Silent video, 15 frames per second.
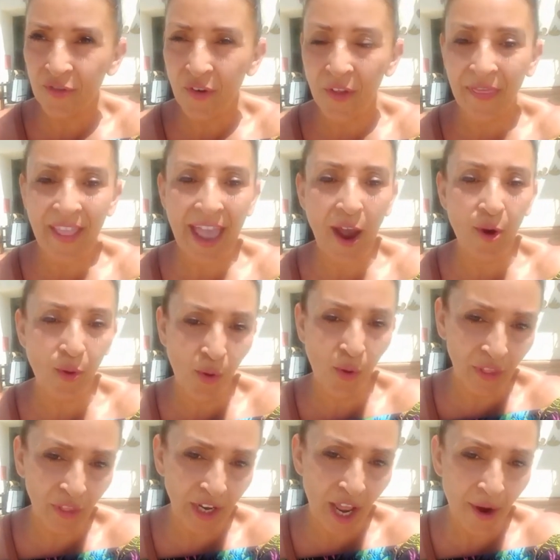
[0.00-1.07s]
are on there, all
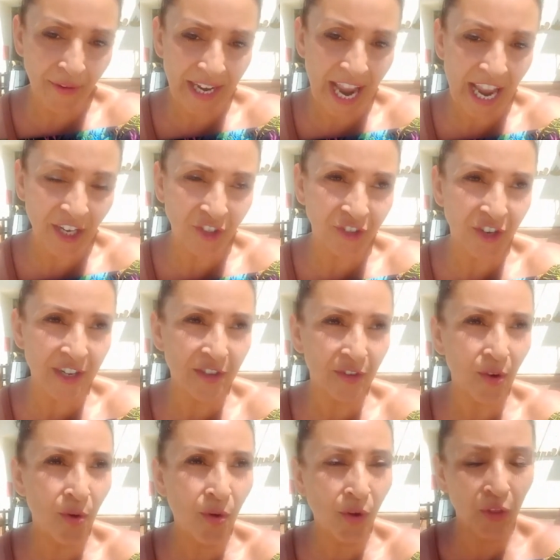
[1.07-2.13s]
the locations,
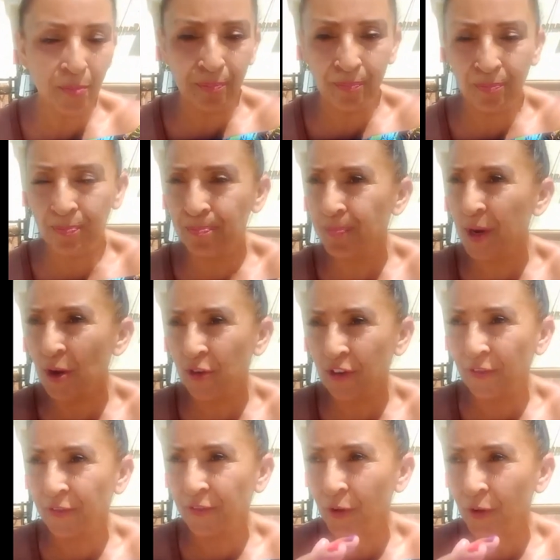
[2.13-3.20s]
all the
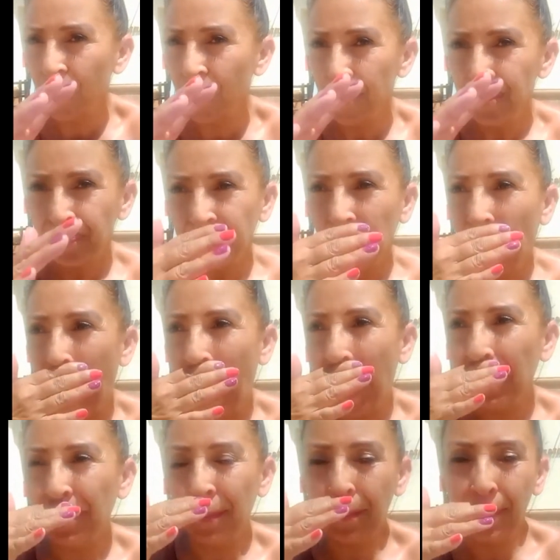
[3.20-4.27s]
beautiful
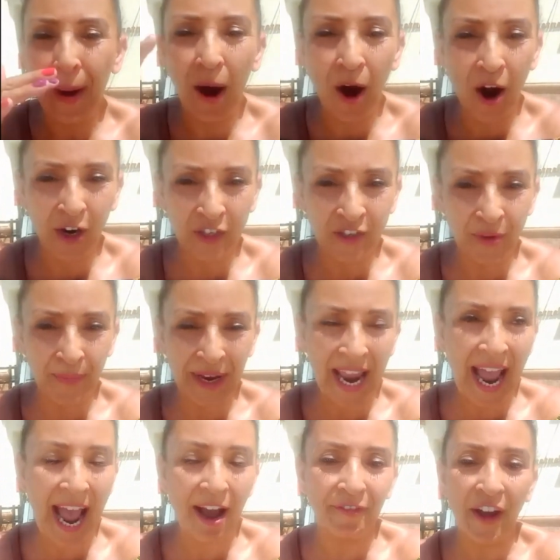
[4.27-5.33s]
um, parks that we
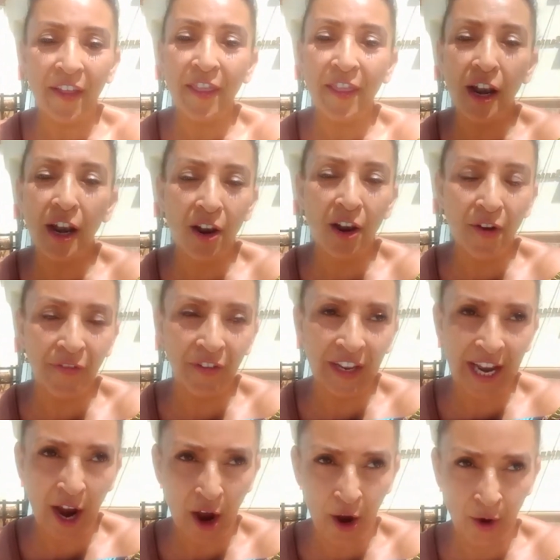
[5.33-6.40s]
have, and the lovely
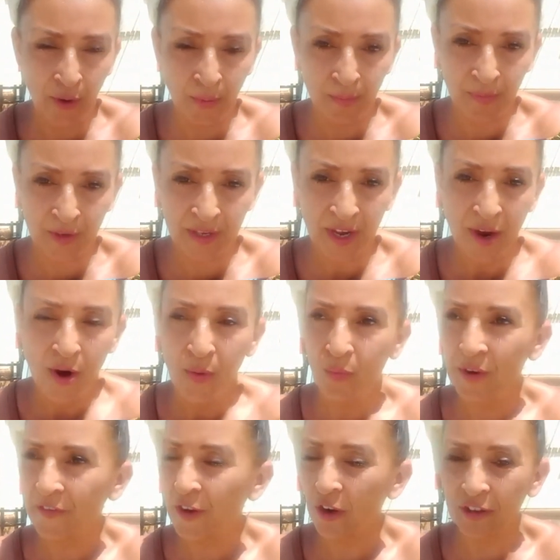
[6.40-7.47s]
homes
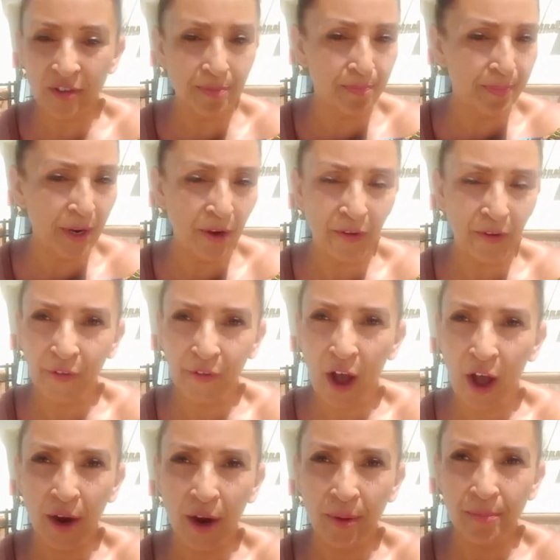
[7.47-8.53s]
We've got some beautiful
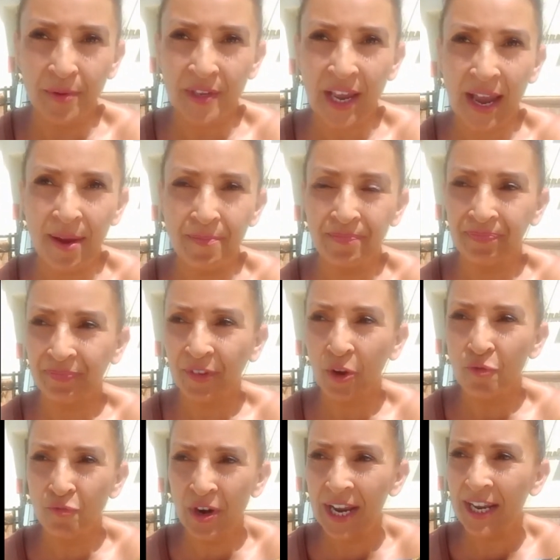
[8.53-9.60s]
homes, um,
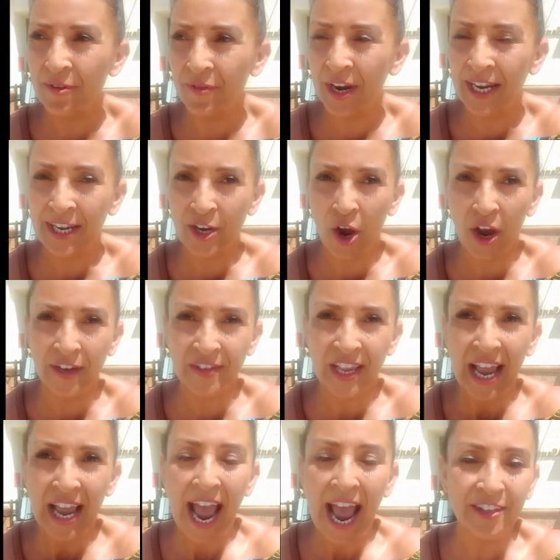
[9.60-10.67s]
really, really nice,
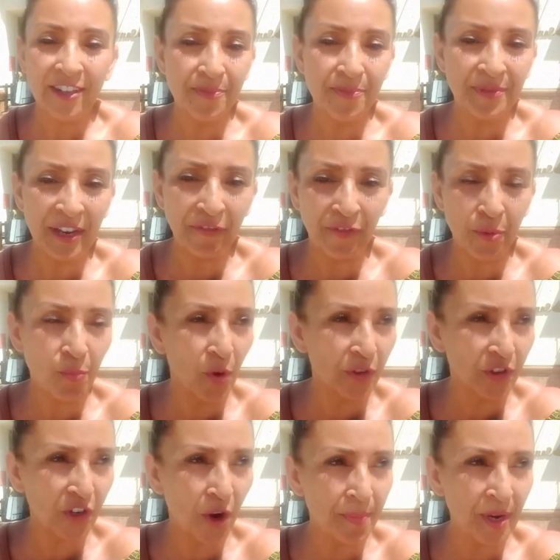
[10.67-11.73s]
and some different
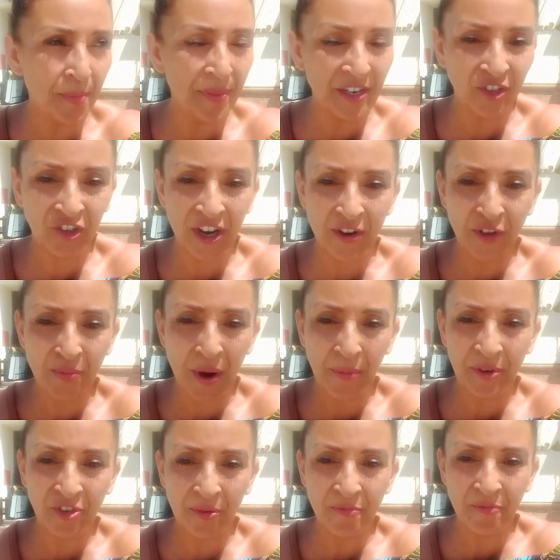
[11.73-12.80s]
ones coming up this year as well,
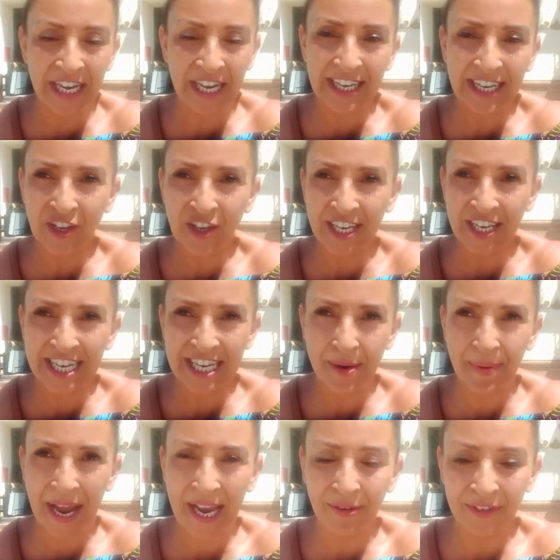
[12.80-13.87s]
which I'm really excited
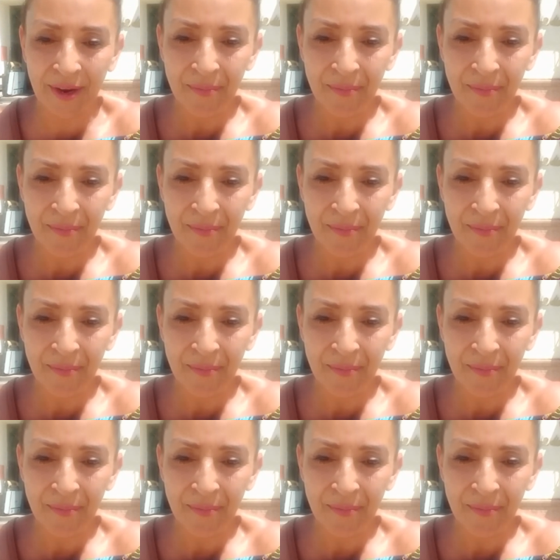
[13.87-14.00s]
about.